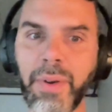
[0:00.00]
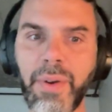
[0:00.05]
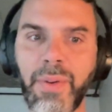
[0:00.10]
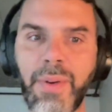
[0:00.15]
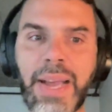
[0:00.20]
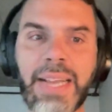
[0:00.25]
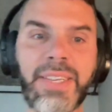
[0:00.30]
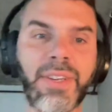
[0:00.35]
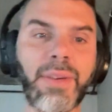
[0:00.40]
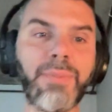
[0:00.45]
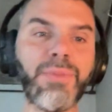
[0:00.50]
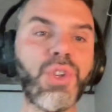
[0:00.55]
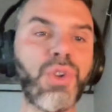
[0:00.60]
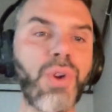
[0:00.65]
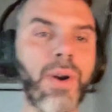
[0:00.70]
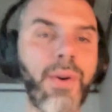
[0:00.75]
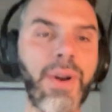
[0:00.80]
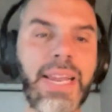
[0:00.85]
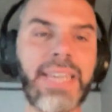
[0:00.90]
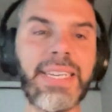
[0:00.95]
right? Some
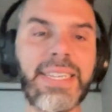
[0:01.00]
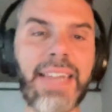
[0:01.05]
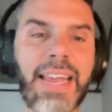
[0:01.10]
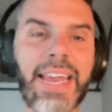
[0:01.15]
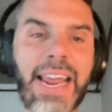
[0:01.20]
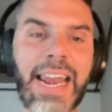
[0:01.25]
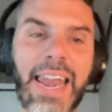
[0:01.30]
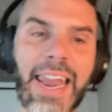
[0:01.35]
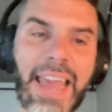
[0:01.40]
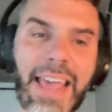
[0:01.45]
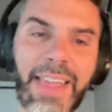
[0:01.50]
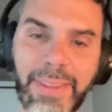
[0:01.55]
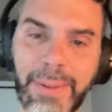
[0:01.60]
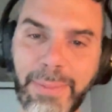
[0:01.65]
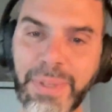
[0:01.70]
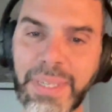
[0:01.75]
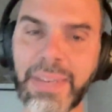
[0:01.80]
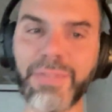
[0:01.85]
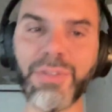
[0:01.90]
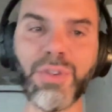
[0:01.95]
stories like lend
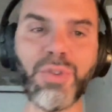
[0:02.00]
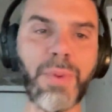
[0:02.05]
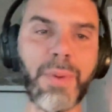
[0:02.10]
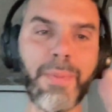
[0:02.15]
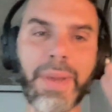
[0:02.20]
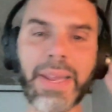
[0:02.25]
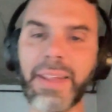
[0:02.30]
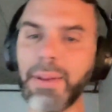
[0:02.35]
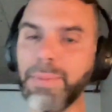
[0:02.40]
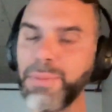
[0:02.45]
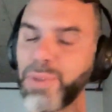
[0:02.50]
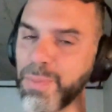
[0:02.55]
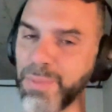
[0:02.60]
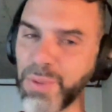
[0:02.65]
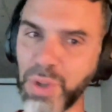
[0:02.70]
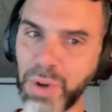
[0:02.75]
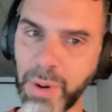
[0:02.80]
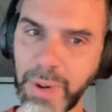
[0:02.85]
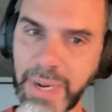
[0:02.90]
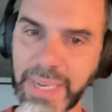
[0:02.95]
themselves to momentum, some
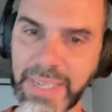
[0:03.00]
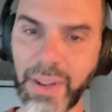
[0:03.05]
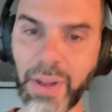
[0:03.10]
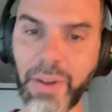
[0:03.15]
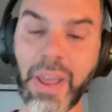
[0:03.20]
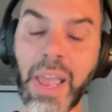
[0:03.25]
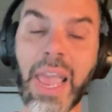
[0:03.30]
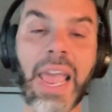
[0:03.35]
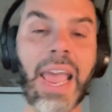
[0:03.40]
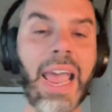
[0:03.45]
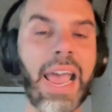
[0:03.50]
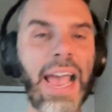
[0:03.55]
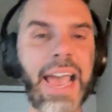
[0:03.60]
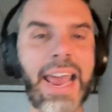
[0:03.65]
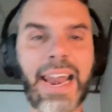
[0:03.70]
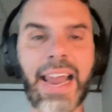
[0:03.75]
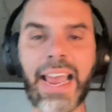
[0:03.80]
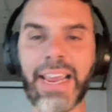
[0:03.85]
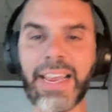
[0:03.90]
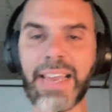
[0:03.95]
stories don't. And
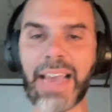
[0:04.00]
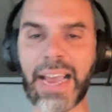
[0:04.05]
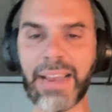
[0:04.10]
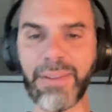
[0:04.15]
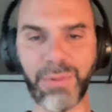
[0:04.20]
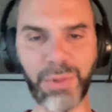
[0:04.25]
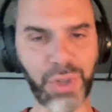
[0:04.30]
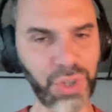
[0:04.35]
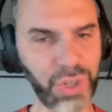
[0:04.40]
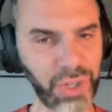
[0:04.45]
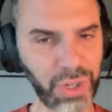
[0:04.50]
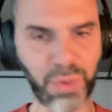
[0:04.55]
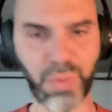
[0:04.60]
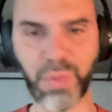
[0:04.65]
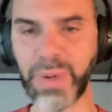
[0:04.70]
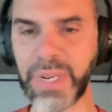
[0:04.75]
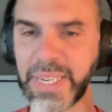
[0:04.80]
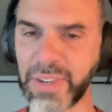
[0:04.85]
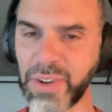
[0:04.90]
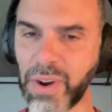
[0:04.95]
like I was just
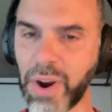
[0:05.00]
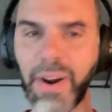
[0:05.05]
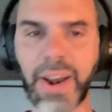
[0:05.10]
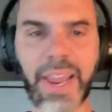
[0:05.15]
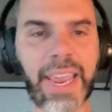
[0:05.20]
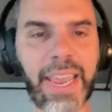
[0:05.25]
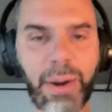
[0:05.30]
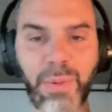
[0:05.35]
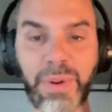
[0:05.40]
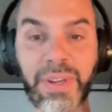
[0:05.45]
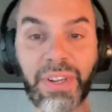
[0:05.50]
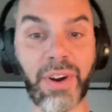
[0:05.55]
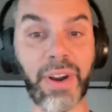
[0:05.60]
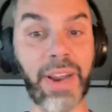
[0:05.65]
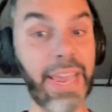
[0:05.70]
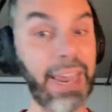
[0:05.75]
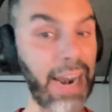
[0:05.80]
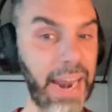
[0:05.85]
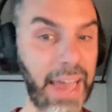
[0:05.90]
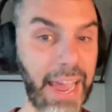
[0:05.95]
restarting,
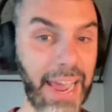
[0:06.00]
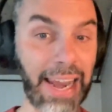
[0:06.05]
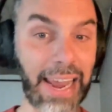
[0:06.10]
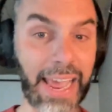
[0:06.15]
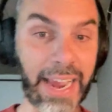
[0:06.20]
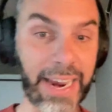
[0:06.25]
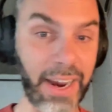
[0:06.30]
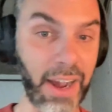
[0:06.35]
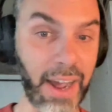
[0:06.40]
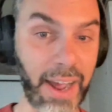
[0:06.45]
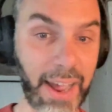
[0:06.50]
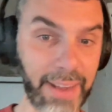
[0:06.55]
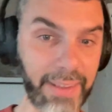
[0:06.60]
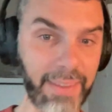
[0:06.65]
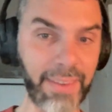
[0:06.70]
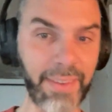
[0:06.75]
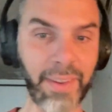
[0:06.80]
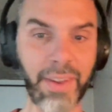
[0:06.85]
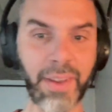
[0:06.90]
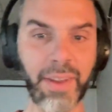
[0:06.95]
and Lyle I got,
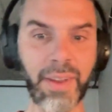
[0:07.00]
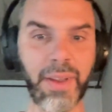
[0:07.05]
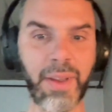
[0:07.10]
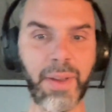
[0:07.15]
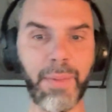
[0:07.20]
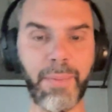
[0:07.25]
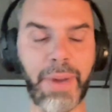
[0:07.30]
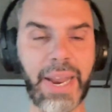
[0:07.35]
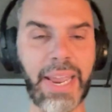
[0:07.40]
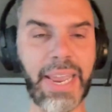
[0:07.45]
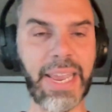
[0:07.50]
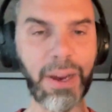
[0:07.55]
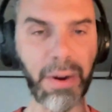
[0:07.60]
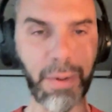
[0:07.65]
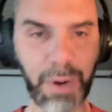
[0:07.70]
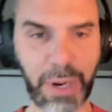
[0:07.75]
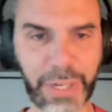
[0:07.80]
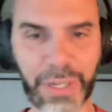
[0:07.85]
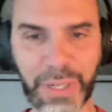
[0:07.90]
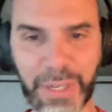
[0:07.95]
but
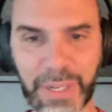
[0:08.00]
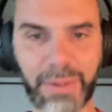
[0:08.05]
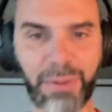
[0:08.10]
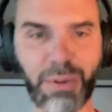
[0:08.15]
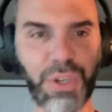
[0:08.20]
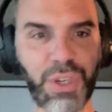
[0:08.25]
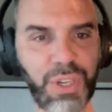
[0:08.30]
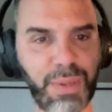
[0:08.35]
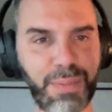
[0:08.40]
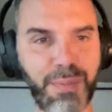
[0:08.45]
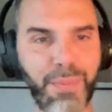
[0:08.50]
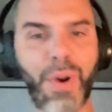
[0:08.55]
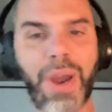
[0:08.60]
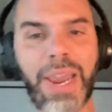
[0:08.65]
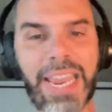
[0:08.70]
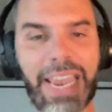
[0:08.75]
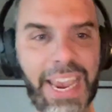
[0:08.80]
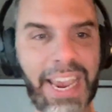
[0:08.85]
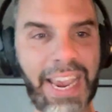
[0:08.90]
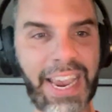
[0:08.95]
Icarus, he was just
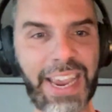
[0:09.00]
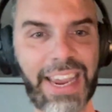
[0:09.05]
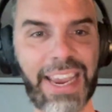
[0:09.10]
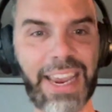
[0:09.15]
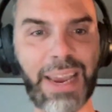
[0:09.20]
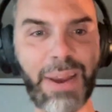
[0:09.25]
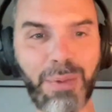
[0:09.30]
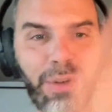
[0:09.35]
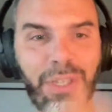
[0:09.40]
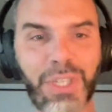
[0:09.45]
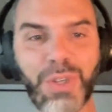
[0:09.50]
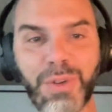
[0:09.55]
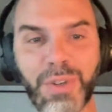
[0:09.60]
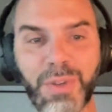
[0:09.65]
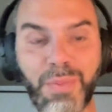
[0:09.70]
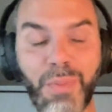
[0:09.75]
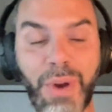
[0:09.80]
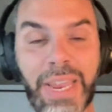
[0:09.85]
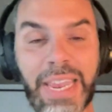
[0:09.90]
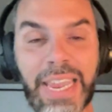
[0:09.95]
breaking
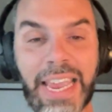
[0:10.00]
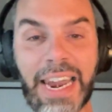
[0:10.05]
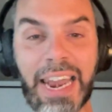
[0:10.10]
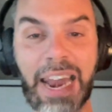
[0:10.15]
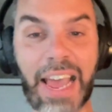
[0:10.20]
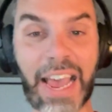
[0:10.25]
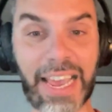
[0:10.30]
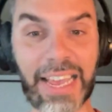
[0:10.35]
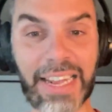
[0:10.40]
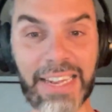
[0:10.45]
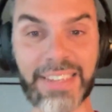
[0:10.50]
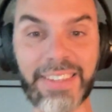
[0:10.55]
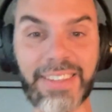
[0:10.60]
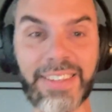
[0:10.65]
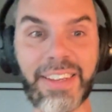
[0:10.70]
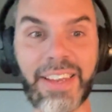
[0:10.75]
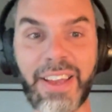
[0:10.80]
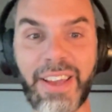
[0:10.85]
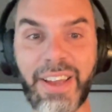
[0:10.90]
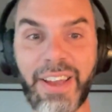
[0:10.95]
Lyle's
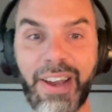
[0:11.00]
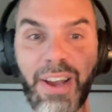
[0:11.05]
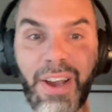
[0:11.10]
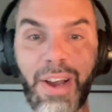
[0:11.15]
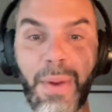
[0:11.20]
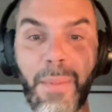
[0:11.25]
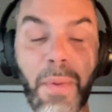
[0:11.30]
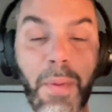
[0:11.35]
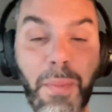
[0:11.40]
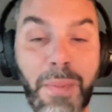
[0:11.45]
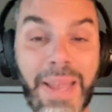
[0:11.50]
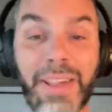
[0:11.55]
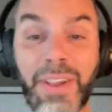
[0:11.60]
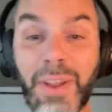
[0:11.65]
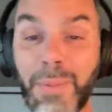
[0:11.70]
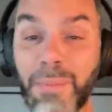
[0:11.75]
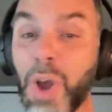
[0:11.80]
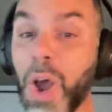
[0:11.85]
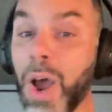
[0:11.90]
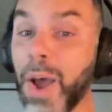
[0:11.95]

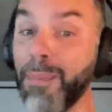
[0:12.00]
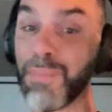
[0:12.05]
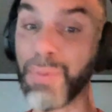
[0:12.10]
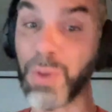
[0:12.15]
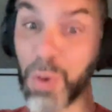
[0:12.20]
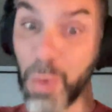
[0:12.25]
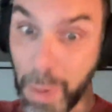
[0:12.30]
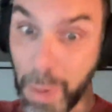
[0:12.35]
momentum up to